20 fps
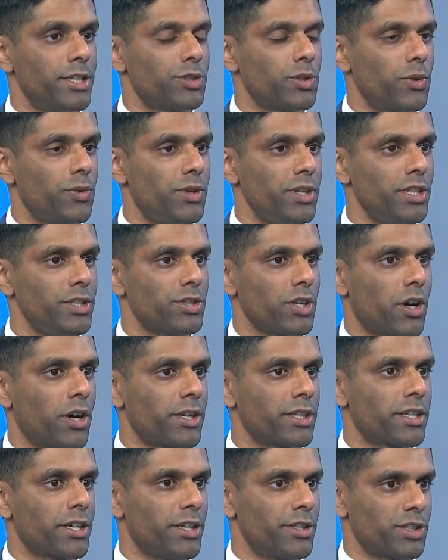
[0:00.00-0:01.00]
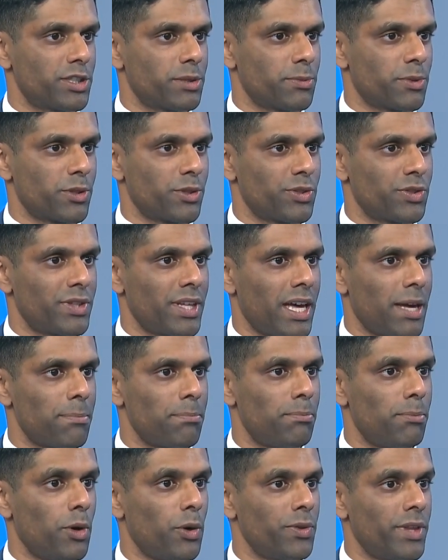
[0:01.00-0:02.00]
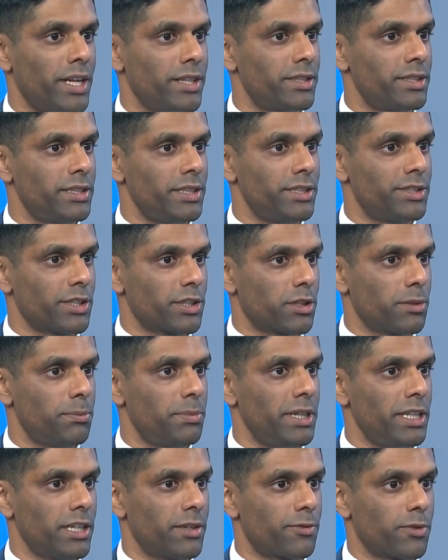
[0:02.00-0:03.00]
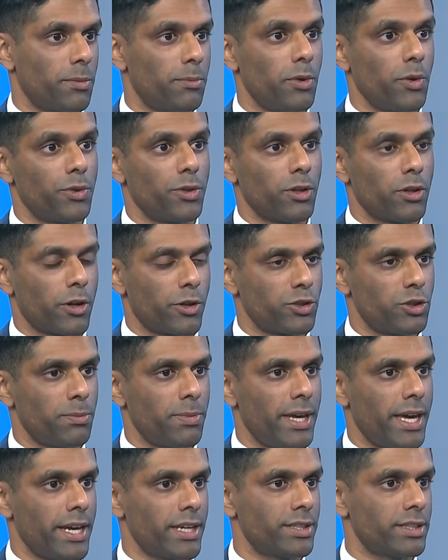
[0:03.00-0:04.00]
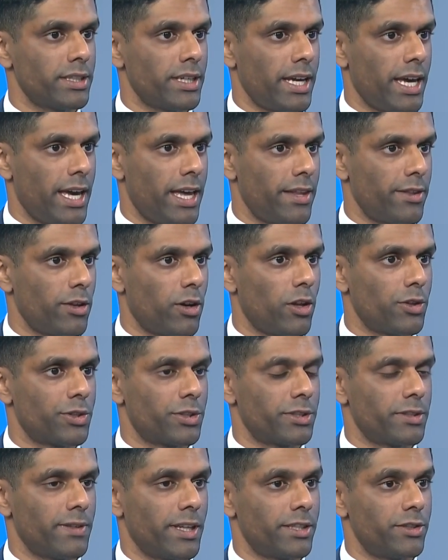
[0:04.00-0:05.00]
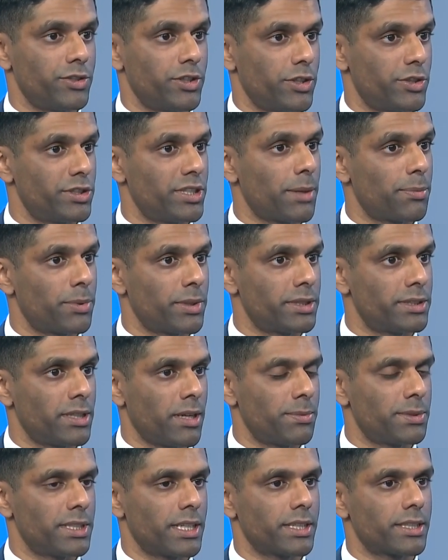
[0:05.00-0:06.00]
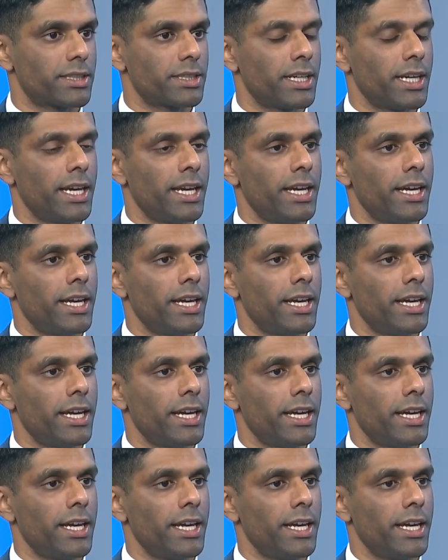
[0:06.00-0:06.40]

So these aren't customers that both entities are competing from, both the larger banks and the alternative lenders. They're separate subsets.